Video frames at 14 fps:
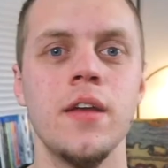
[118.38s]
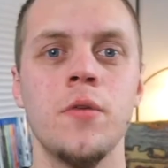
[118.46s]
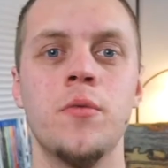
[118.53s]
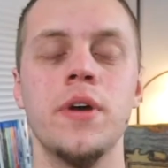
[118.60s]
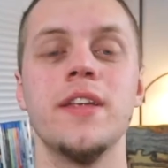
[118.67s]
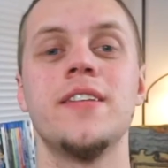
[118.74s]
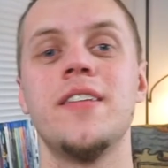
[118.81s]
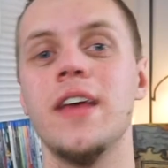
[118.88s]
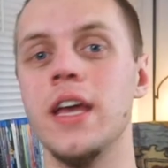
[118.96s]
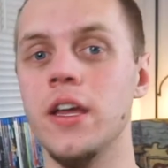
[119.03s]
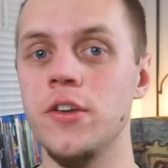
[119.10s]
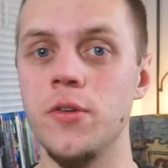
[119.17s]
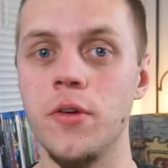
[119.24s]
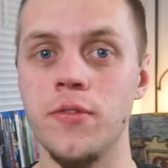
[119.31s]
Will is
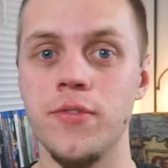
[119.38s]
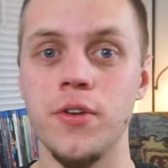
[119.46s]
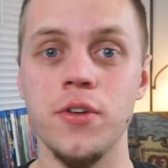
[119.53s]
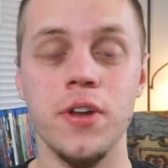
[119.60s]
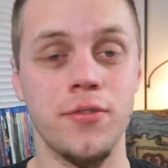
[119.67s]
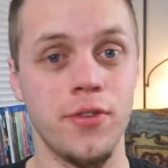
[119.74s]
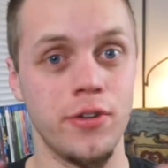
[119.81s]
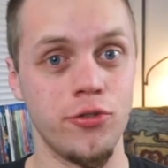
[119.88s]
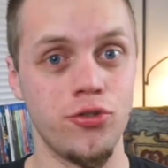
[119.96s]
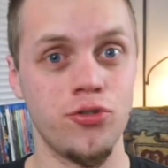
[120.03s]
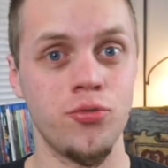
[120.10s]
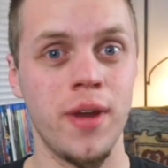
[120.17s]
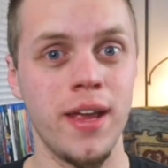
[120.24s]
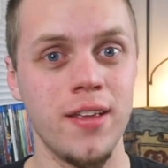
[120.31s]
taken to a few different
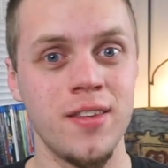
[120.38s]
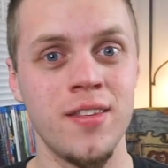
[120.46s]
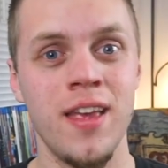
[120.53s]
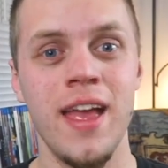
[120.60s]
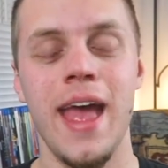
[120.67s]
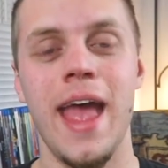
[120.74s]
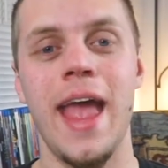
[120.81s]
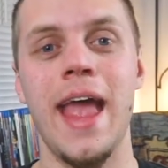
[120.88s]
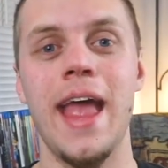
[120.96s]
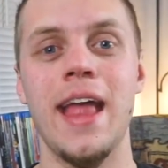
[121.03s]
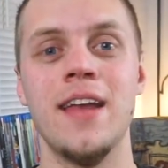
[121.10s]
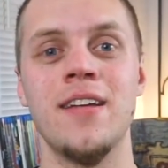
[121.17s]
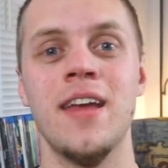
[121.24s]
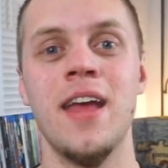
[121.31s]
shrinks,
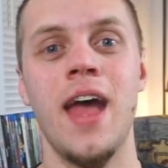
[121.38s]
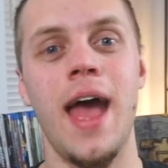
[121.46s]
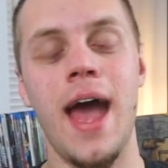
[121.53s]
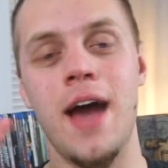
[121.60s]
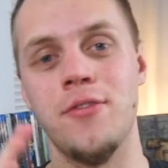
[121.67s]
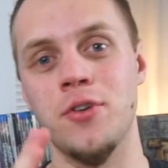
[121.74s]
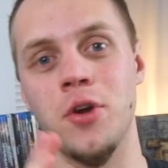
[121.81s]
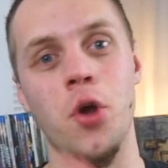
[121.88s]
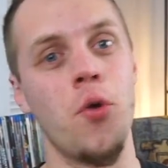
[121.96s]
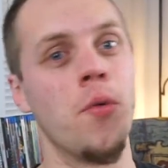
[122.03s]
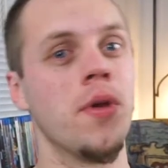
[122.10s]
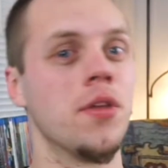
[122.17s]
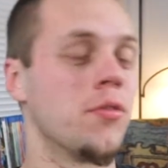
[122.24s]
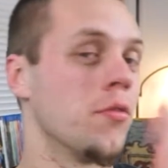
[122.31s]
and after
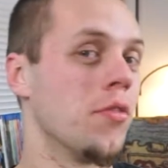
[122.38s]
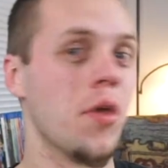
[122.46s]
going through